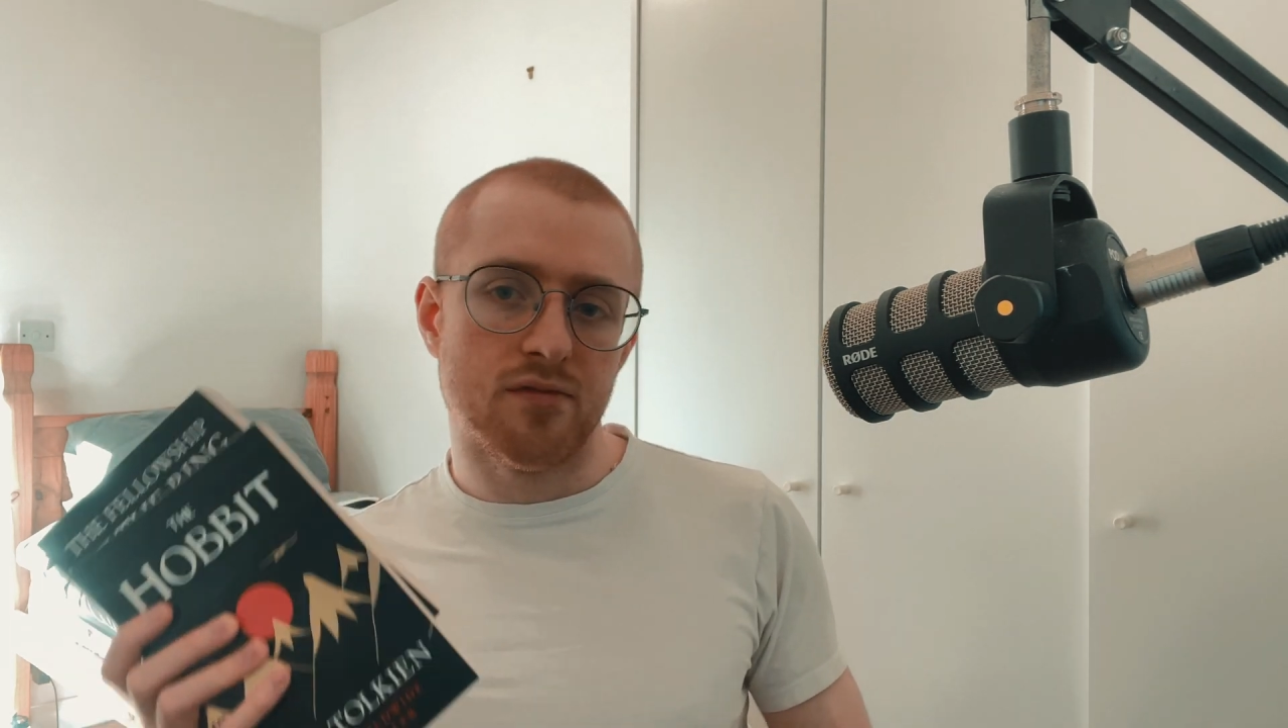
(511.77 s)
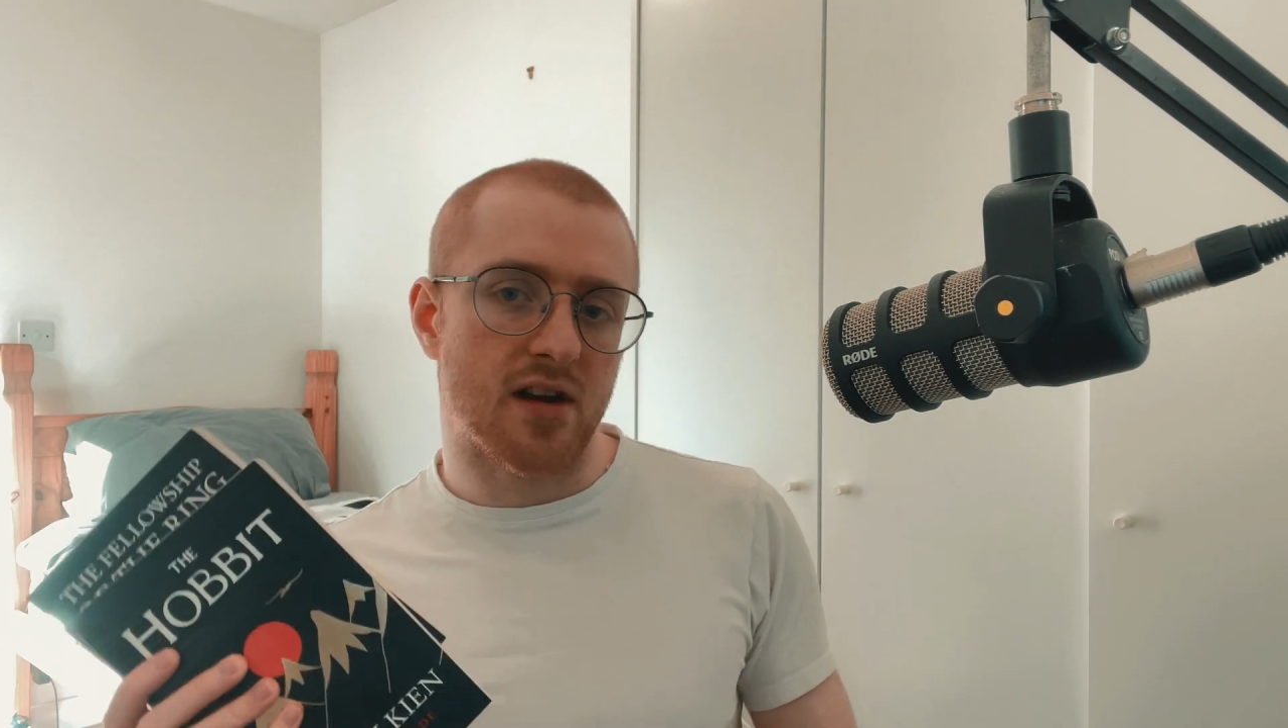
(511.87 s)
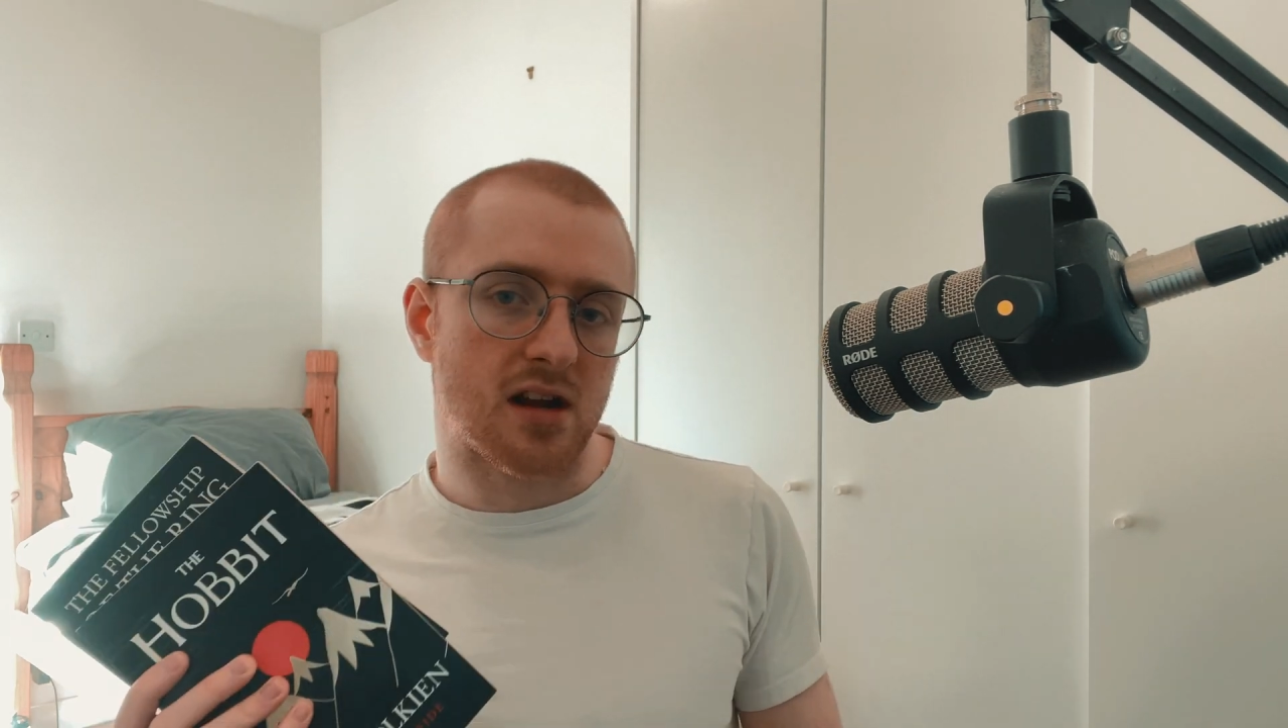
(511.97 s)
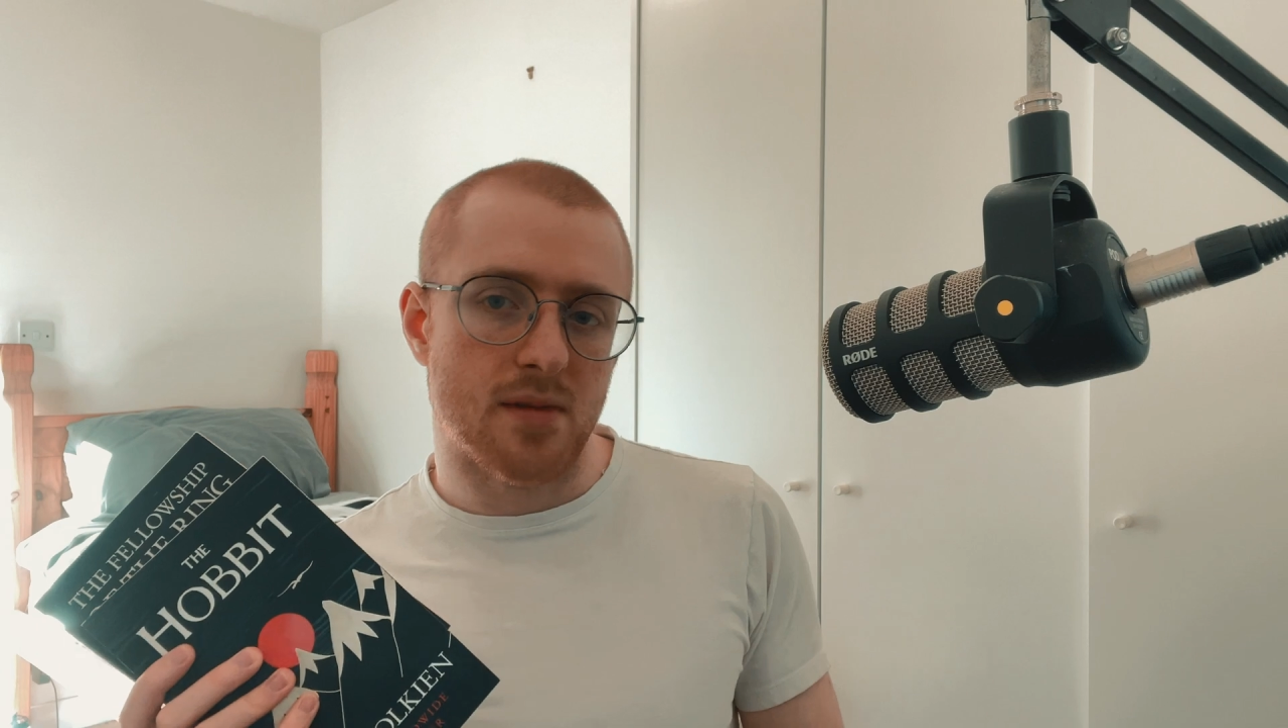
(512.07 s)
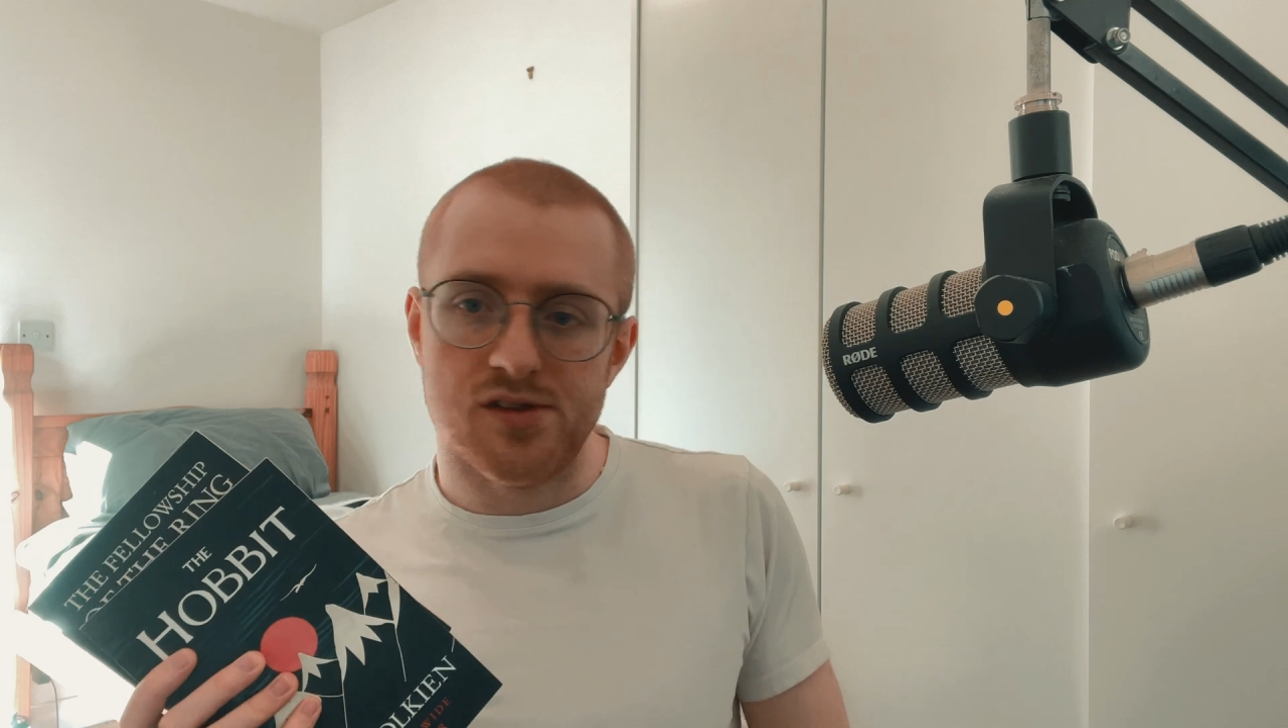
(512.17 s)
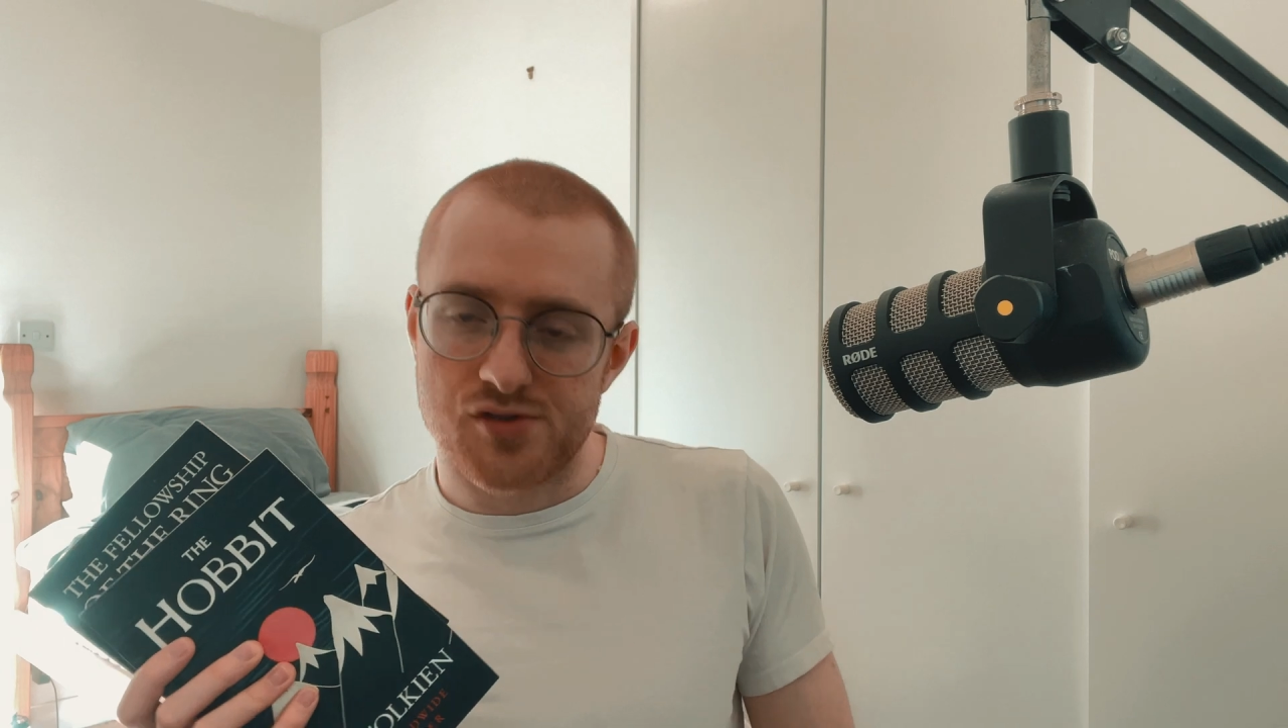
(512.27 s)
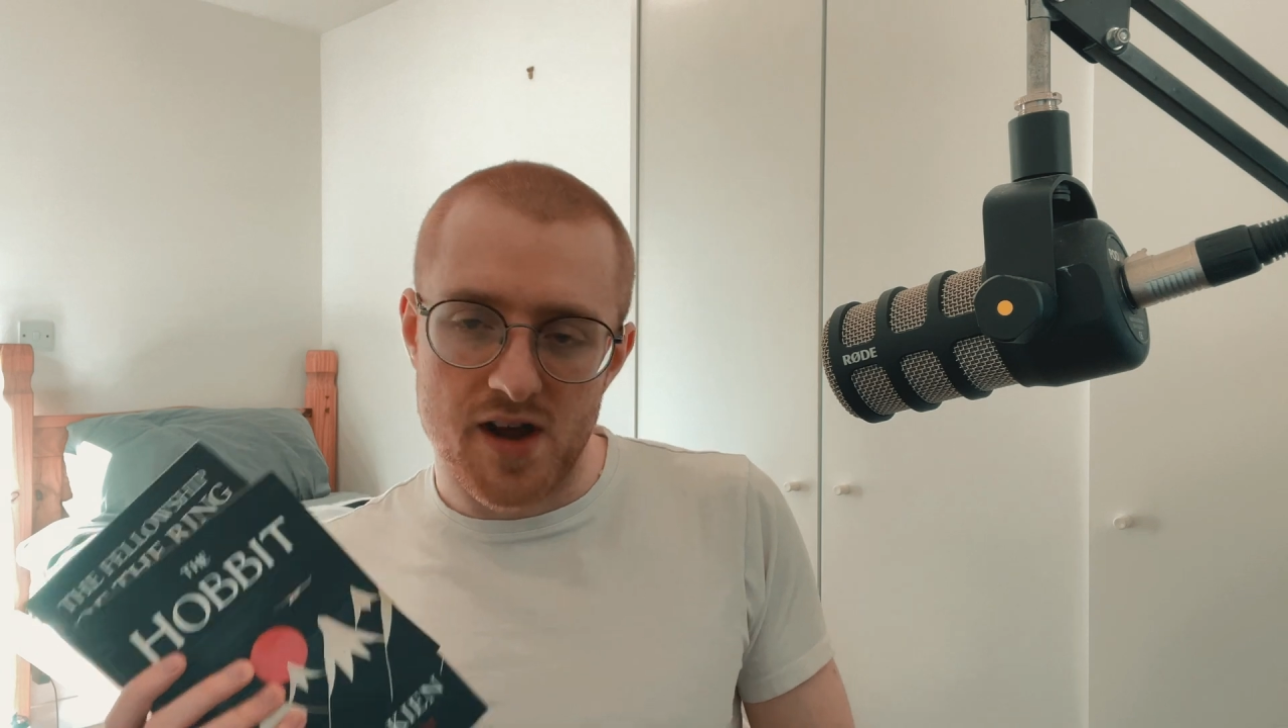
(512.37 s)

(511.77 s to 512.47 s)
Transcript: recommend straight